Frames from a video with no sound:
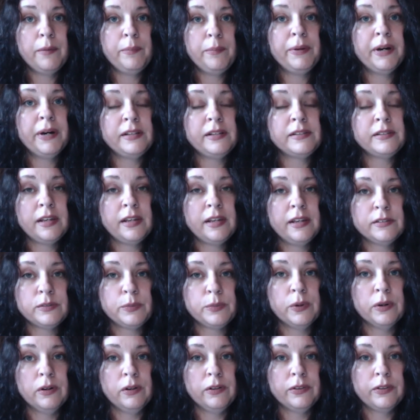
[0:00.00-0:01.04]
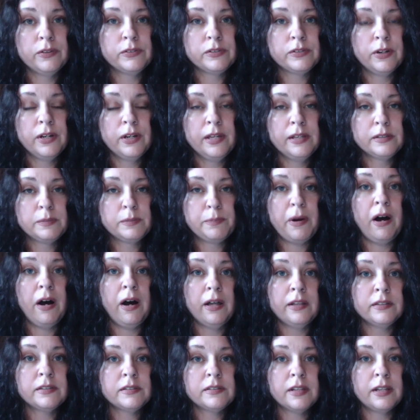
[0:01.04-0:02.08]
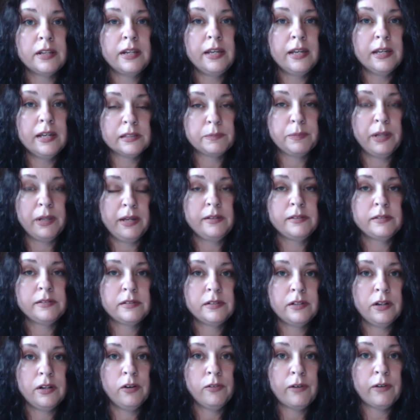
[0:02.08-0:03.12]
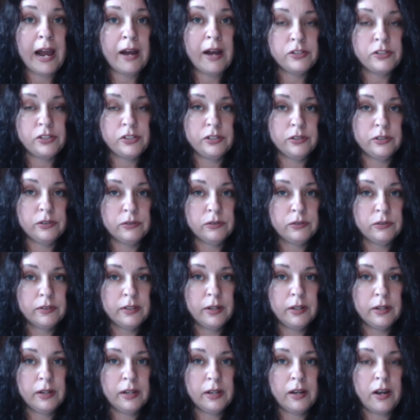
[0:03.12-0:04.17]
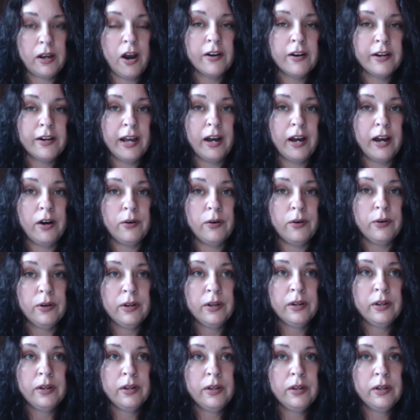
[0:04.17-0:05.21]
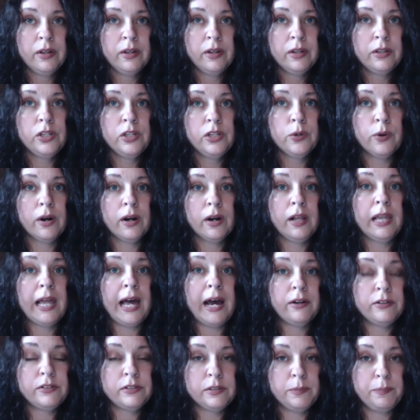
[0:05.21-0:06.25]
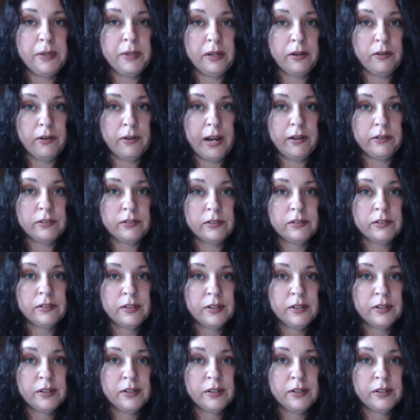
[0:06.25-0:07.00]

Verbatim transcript: but it's his world. Those are his pawns that he has placed around you that are now, you are allowed to be around